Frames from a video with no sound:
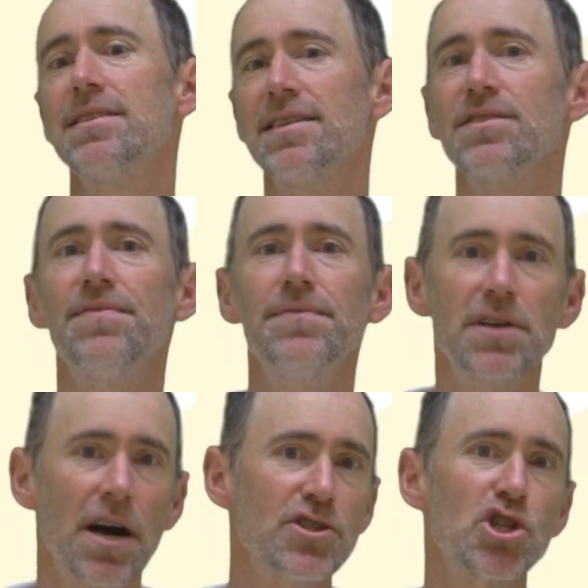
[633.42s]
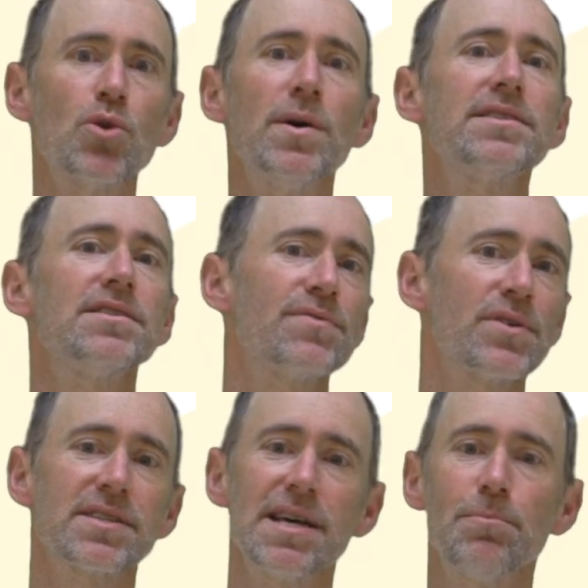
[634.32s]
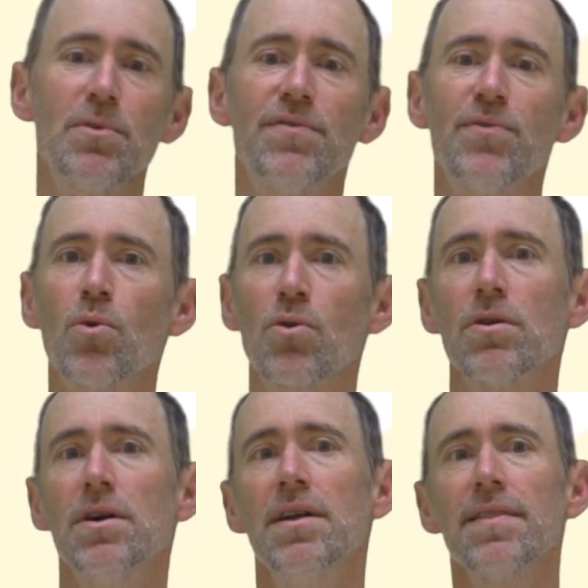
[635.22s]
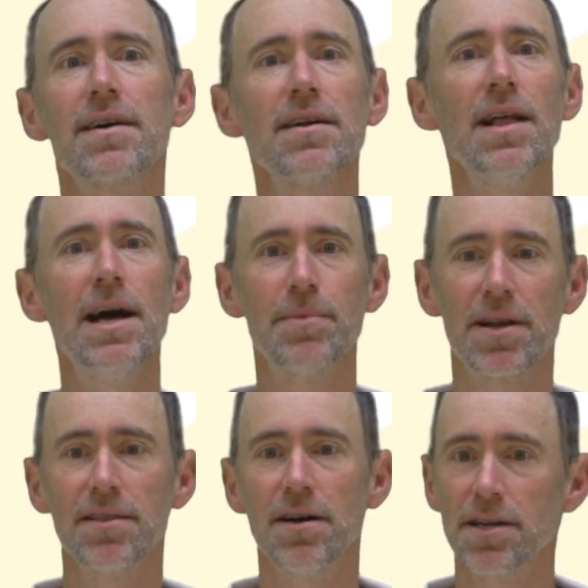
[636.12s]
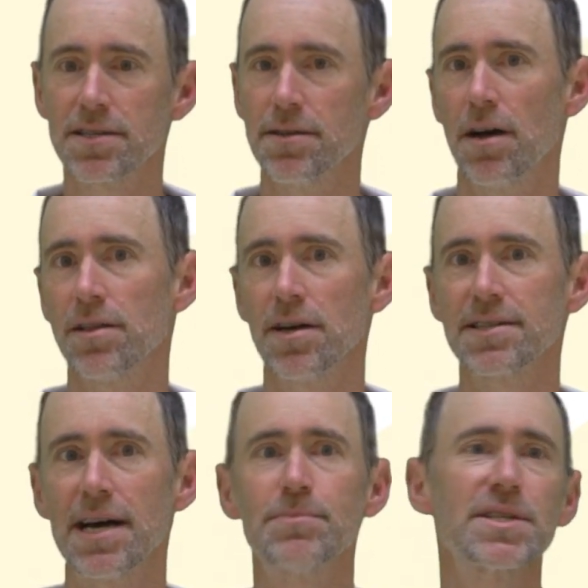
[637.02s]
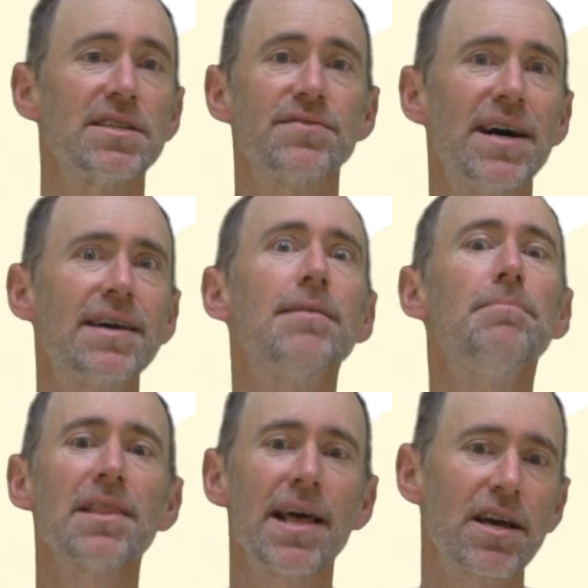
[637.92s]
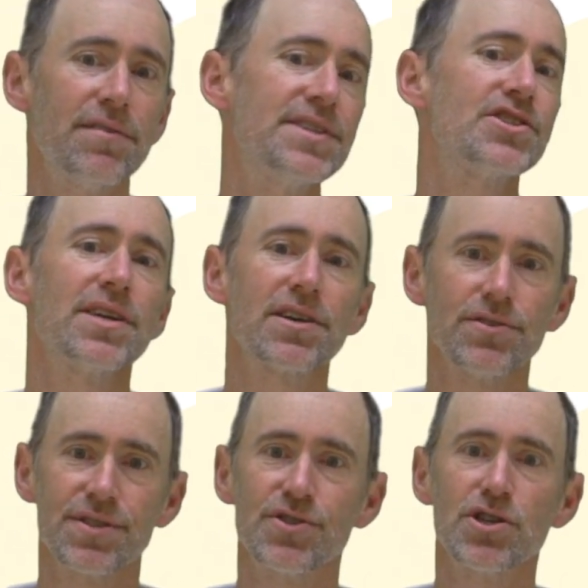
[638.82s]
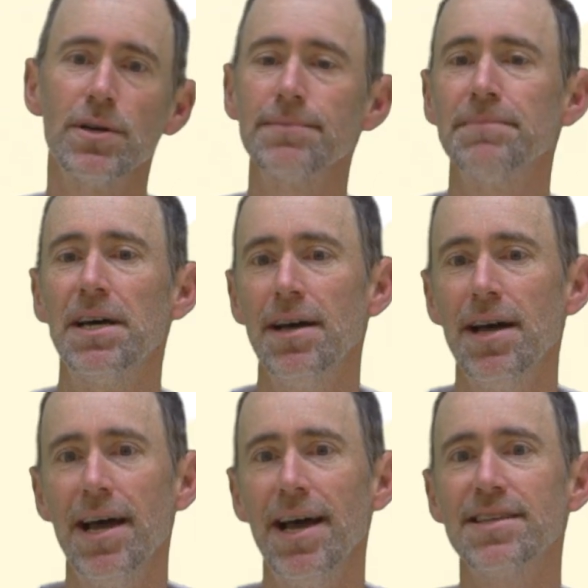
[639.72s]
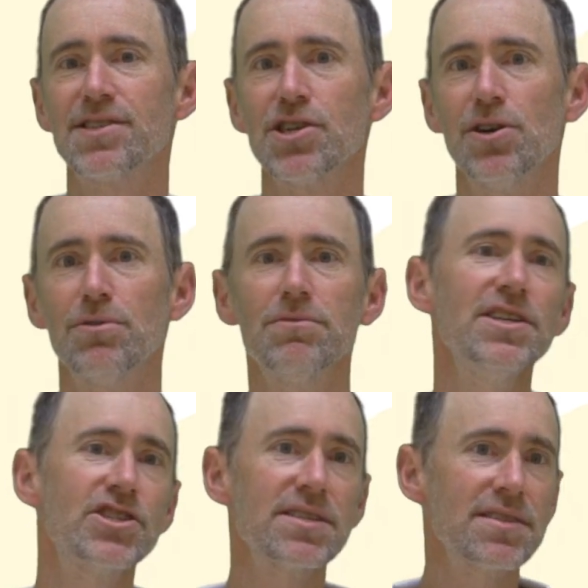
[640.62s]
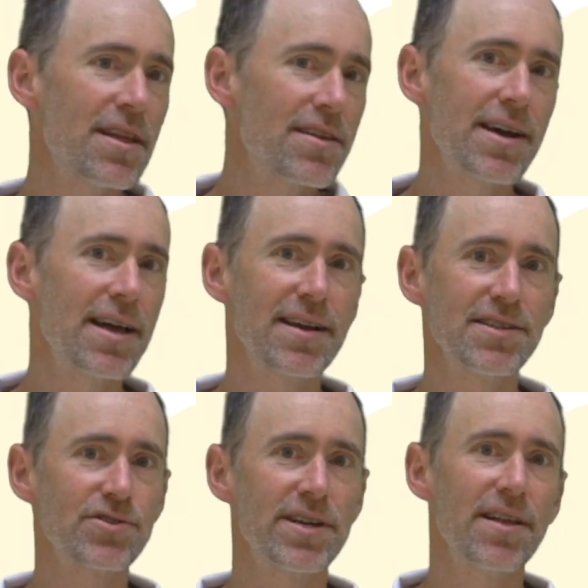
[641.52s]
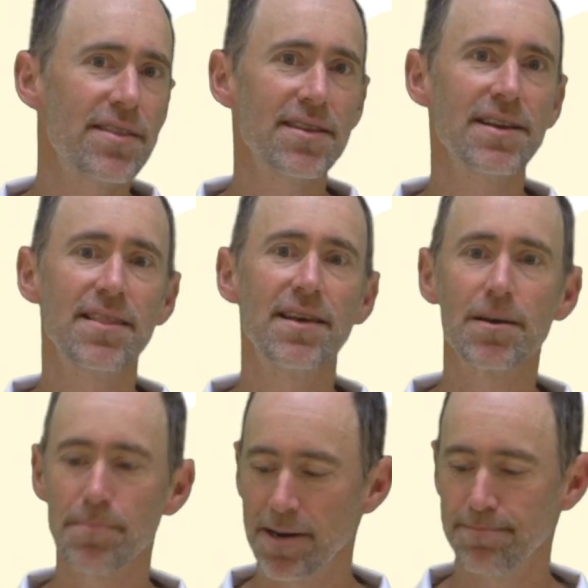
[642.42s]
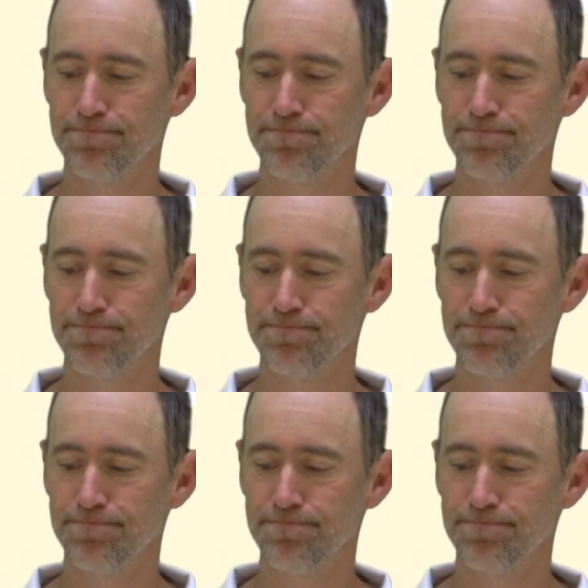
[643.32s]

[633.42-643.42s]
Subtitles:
has consequences, for example, for the climate on long time scales via the Milankovitch cycles and so on. And so it's just another kind of constraint, another thing to think about.